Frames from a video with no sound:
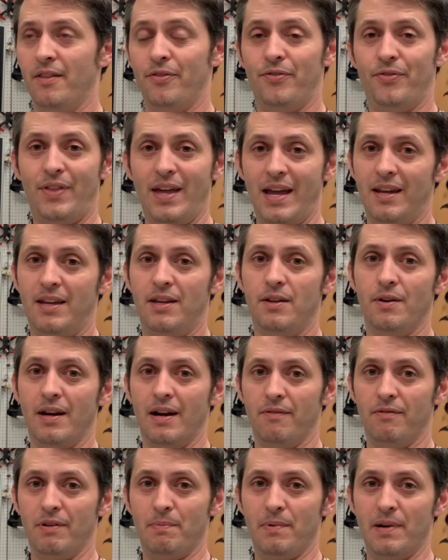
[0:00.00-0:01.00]
thank you to
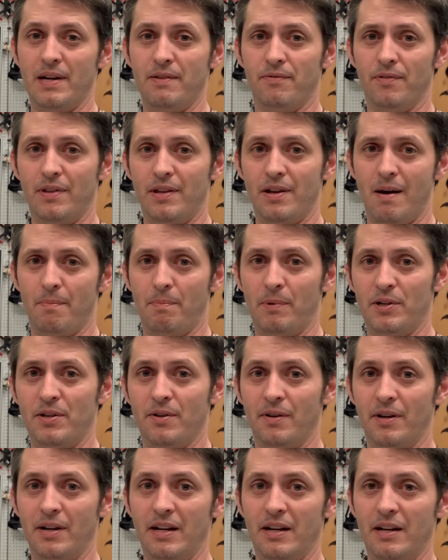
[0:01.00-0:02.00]
everybody for the
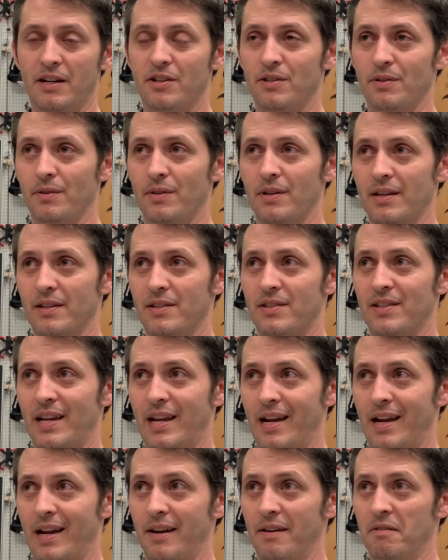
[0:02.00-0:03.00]
opportunity to do this,
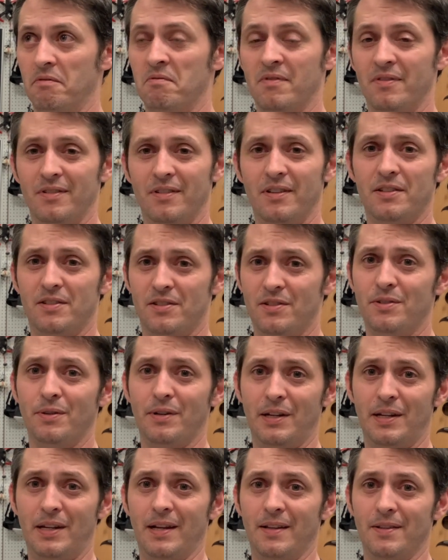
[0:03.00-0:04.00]
and let's do it
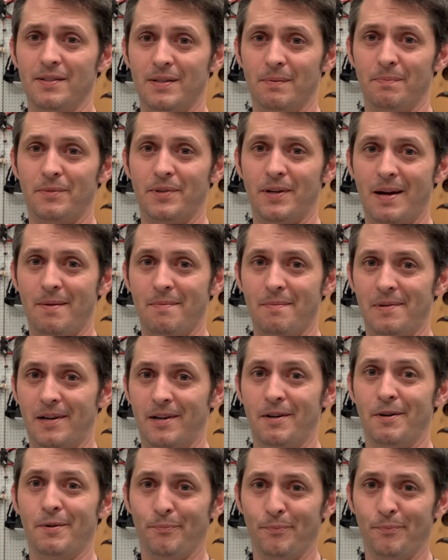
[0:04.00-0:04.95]
again sometime, huh?